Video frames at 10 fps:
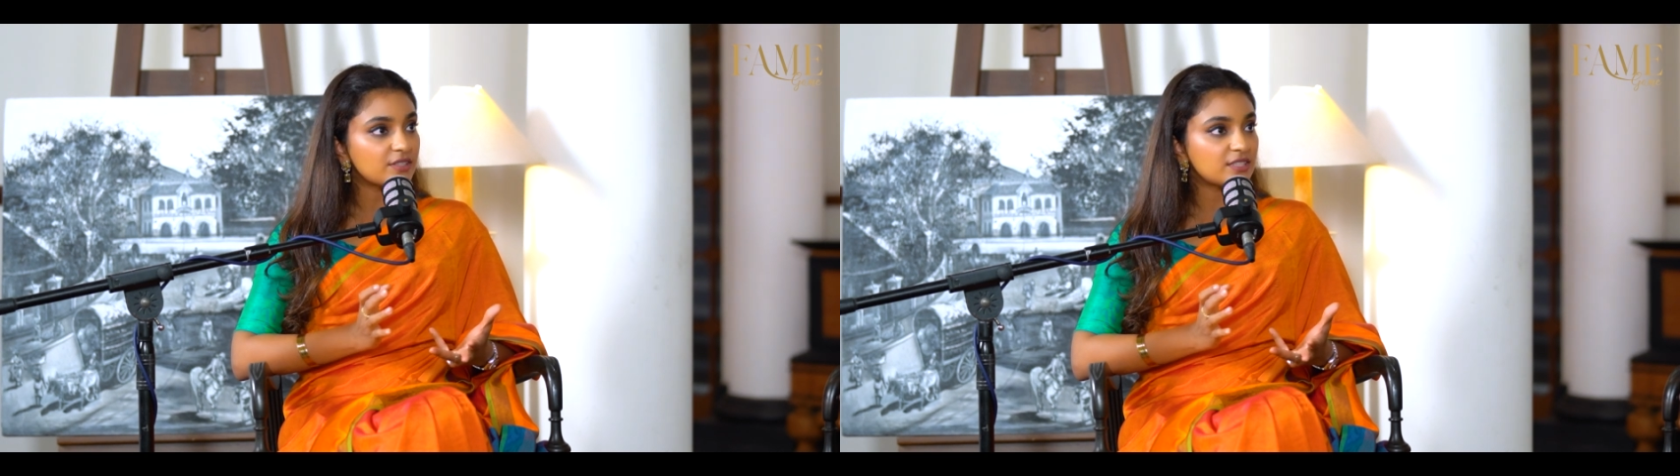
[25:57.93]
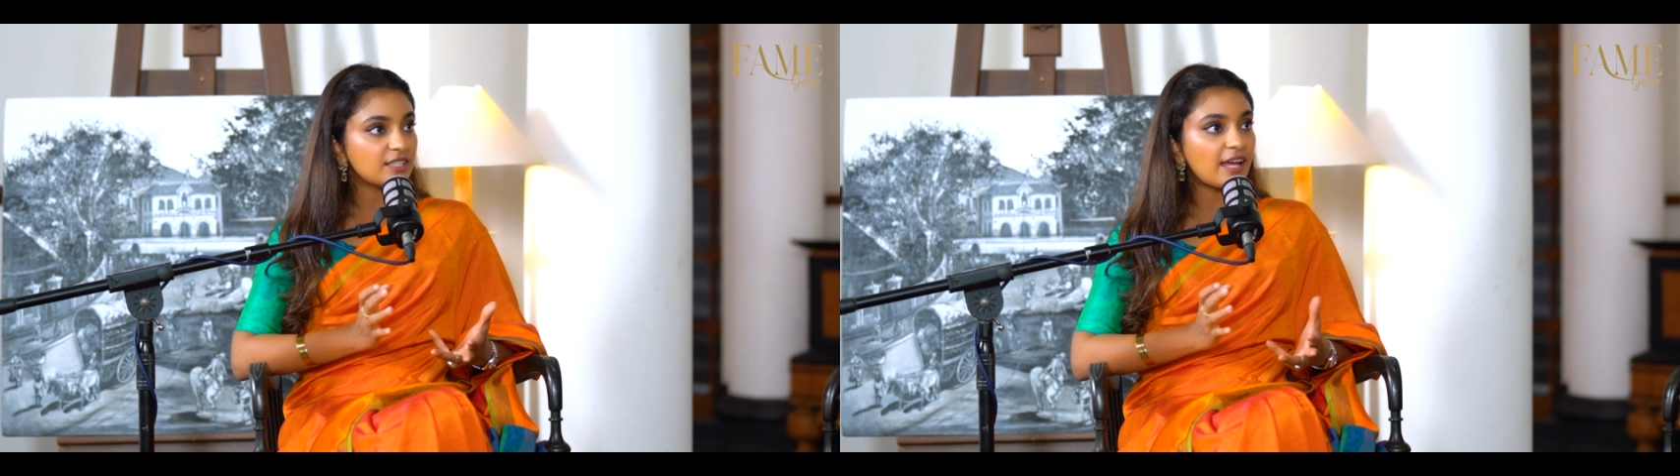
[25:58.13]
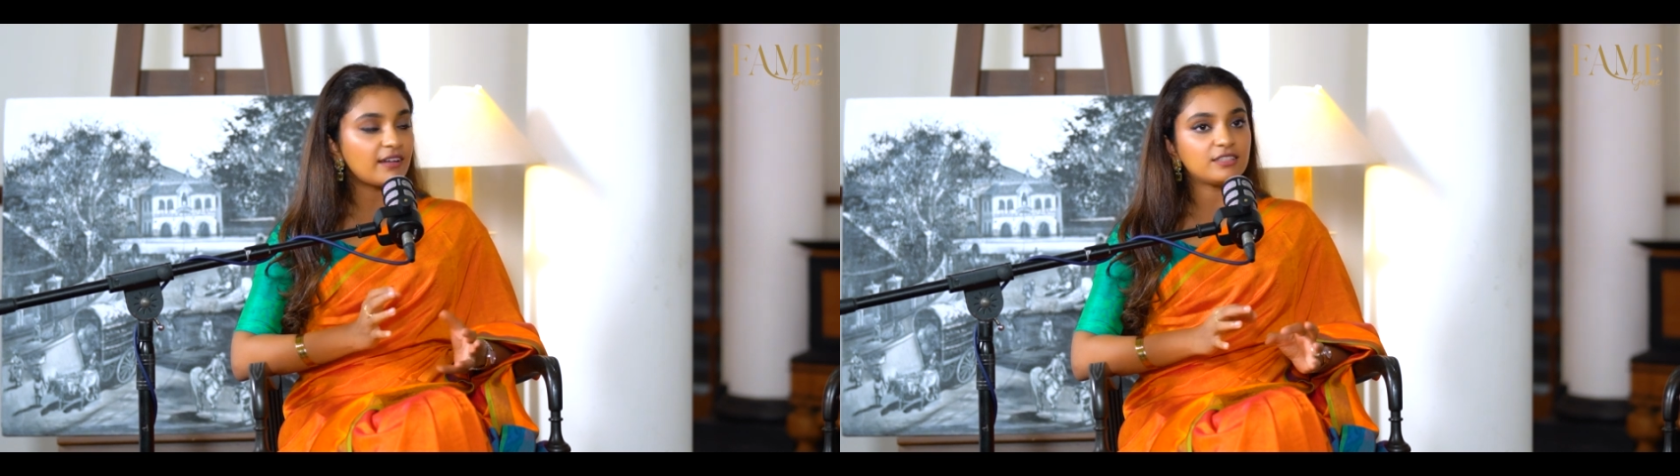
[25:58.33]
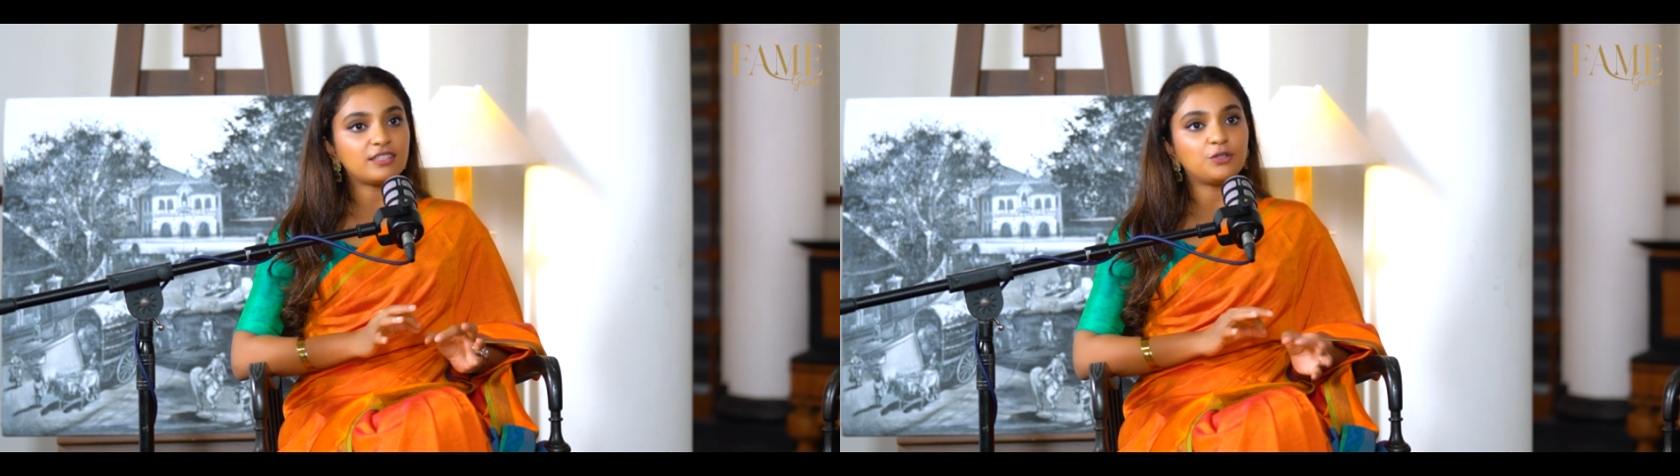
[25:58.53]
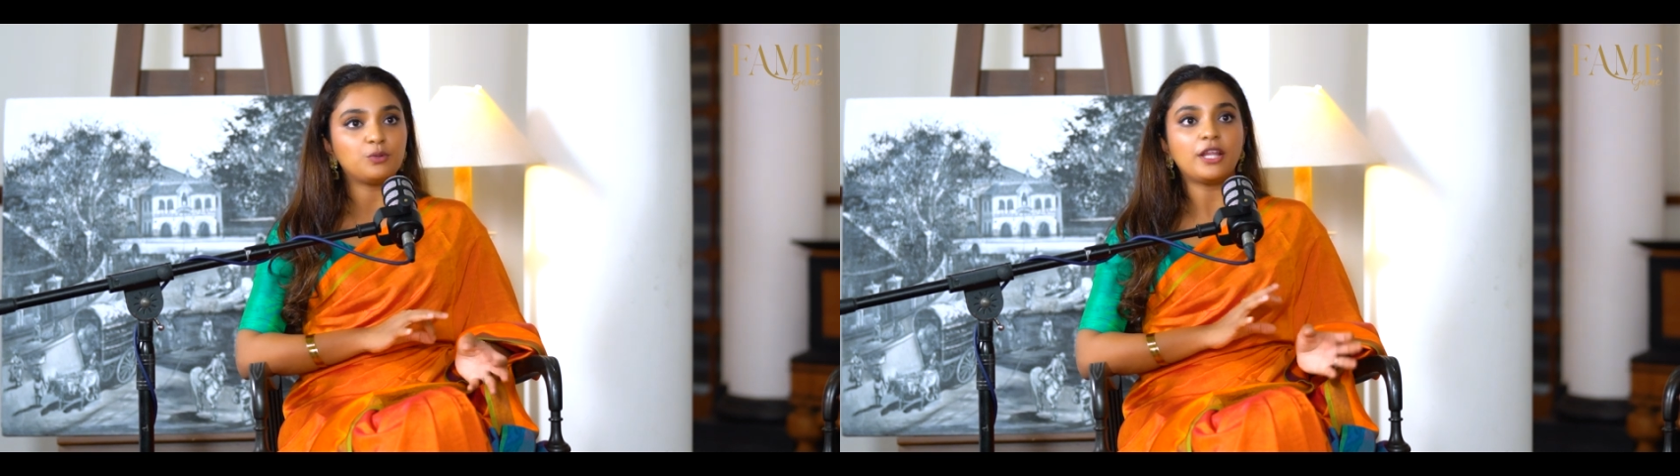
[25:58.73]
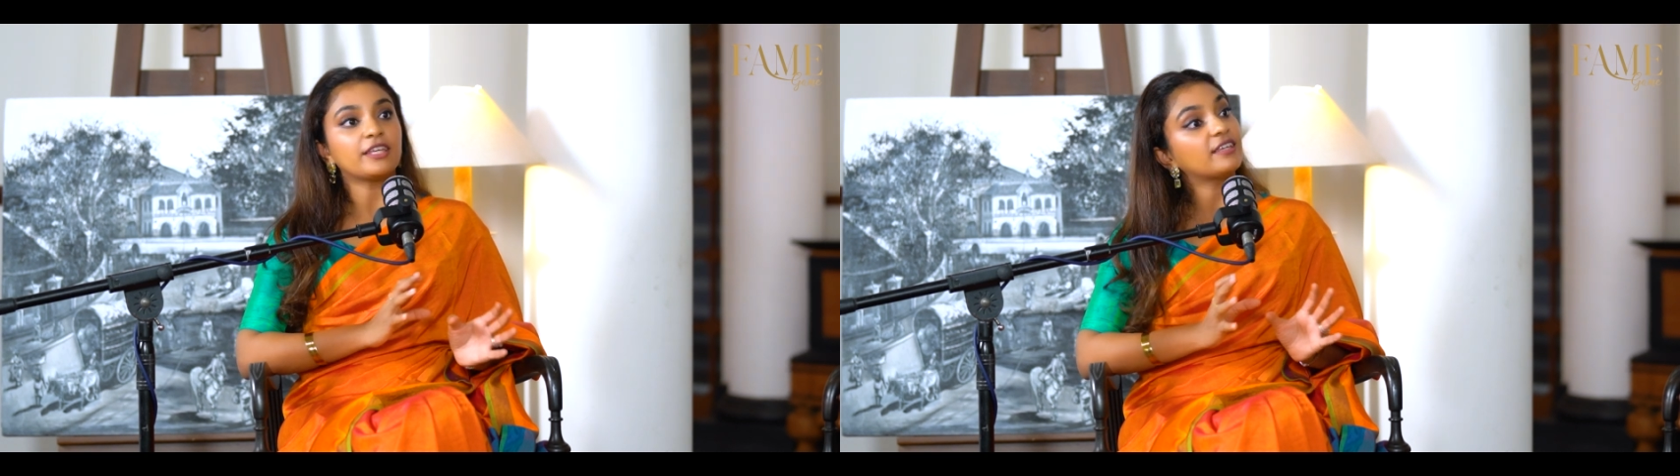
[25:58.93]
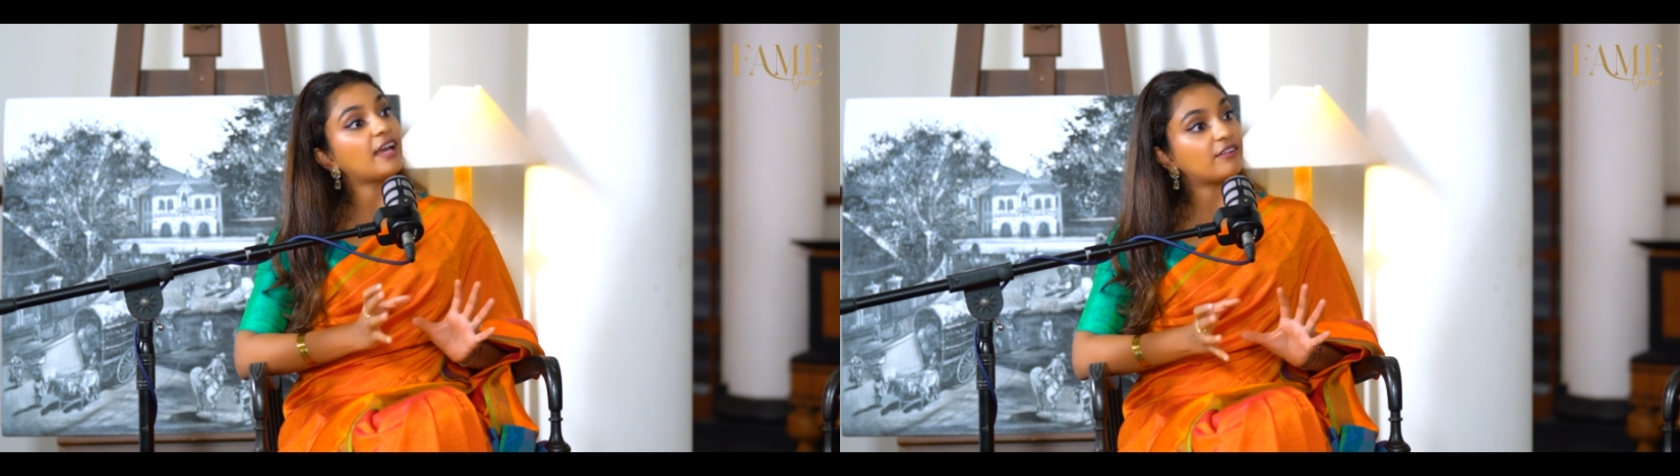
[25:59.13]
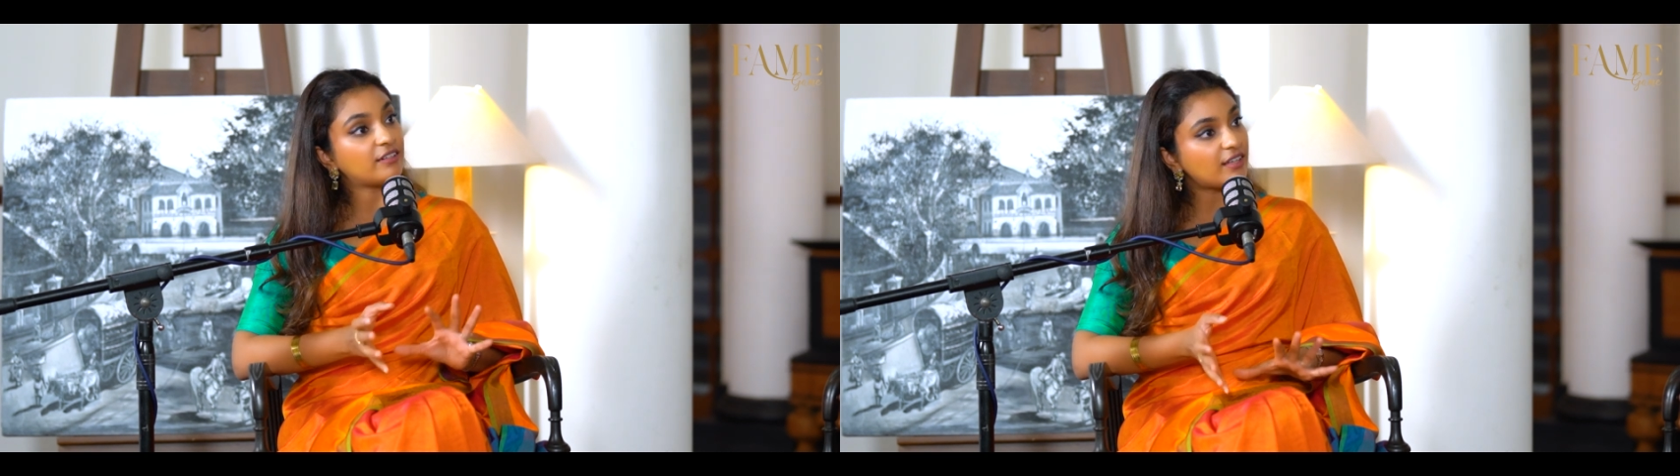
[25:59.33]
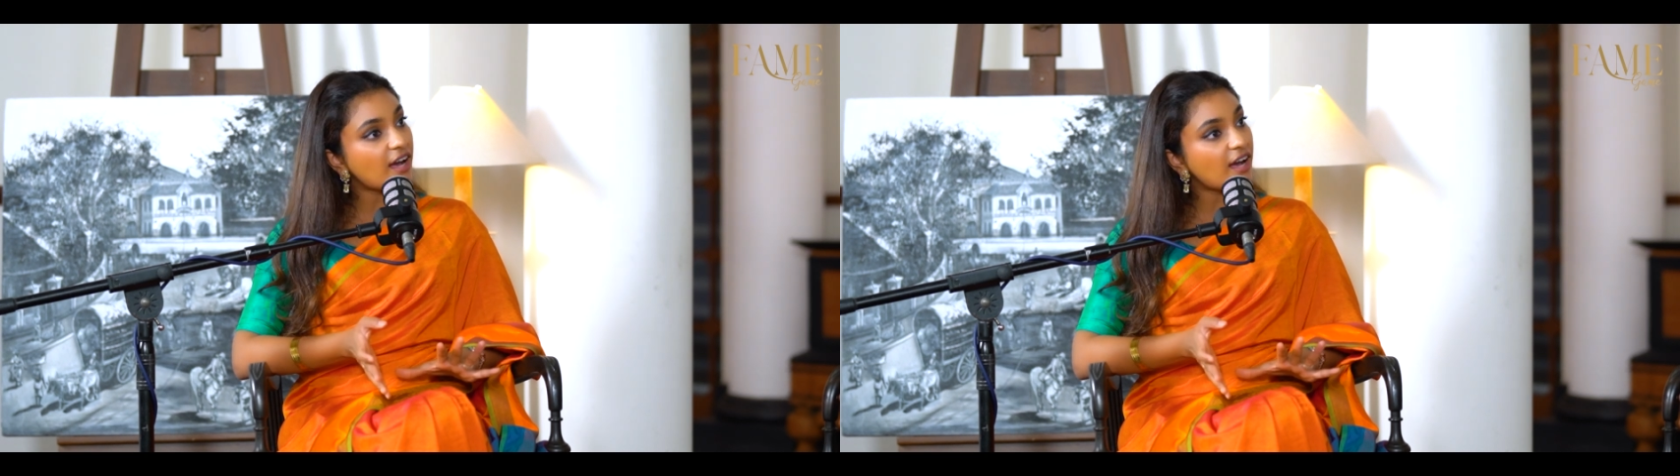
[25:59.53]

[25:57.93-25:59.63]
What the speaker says: as a character. I do like a character